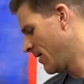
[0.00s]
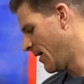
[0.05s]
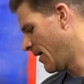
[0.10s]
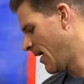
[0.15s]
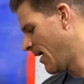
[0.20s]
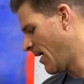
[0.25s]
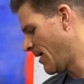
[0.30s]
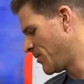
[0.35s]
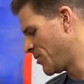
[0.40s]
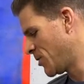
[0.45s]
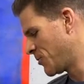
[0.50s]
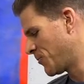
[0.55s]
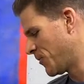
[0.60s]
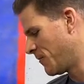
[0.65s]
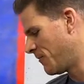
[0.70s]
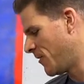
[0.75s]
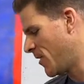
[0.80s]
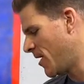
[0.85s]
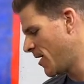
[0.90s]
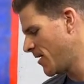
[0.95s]
And just for
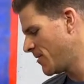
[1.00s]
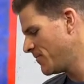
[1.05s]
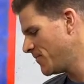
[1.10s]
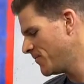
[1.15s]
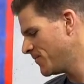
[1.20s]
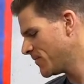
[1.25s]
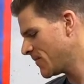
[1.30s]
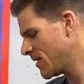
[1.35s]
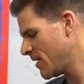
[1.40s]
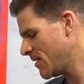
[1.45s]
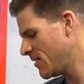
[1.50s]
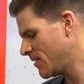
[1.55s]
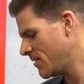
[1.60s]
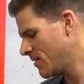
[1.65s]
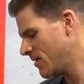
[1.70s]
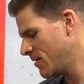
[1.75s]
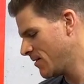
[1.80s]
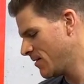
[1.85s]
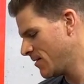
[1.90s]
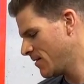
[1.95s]
fun,
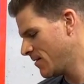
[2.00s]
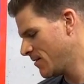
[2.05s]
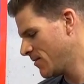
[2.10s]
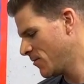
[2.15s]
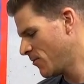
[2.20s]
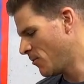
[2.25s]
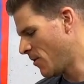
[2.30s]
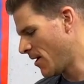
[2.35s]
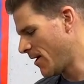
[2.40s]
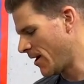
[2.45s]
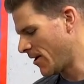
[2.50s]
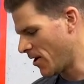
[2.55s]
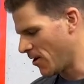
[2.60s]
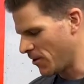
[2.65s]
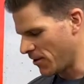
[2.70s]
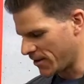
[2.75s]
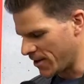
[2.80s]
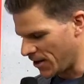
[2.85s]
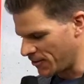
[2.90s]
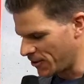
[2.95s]
why don't I go
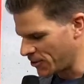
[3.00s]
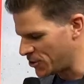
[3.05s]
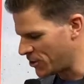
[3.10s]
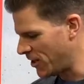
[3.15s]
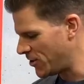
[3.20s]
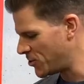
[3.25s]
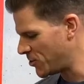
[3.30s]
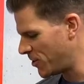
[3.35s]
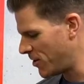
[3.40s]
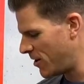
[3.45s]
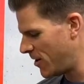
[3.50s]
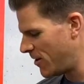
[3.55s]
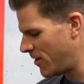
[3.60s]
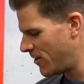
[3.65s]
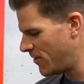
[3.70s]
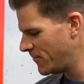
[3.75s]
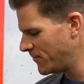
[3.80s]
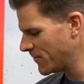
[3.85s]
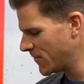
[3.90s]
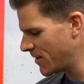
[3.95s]
to the color changer
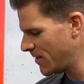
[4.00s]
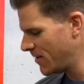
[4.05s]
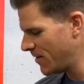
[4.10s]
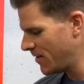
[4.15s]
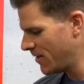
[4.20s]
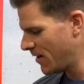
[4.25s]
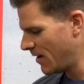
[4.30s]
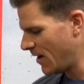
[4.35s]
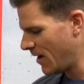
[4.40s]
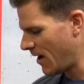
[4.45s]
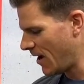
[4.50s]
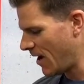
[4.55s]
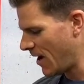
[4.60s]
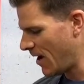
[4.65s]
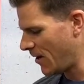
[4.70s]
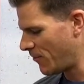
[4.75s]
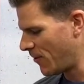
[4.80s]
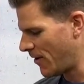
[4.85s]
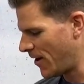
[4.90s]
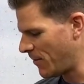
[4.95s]
here,
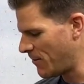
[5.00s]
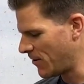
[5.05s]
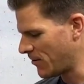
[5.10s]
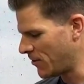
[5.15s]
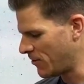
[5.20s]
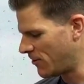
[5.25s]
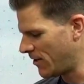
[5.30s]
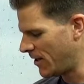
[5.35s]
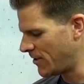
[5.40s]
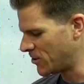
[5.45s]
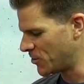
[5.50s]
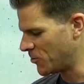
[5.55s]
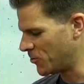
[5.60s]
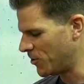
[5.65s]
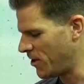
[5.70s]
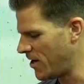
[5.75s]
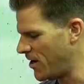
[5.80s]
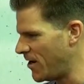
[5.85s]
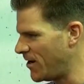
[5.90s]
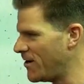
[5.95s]
and why don't I make the lights
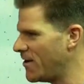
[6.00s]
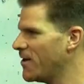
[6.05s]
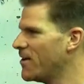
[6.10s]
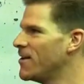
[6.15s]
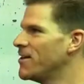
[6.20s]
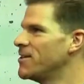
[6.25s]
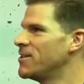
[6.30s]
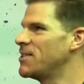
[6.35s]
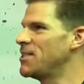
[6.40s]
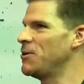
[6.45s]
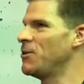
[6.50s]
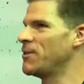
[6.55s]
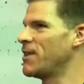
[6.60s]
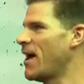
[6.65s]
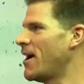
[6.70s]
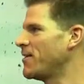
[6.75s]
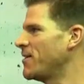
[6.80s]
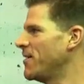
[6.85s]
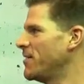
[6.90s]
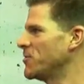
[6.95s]
green, see what
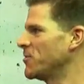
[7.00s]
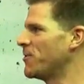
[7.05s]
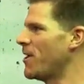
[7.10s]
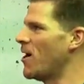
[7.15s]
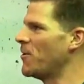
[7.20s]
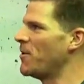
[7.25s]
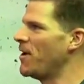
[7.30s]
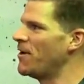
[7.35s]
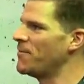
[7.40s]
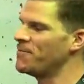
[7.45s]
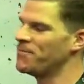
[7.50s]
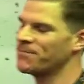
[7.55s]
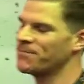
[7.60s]
that does around me.